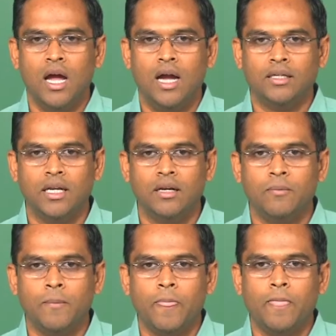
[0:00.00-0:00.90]
and then
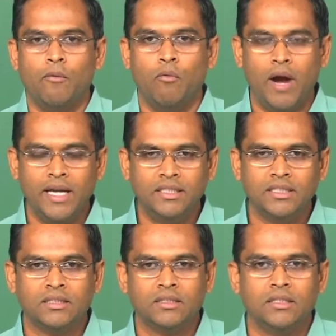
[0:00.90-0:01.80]
why
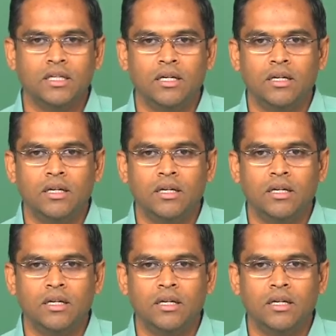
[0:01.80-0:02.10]
this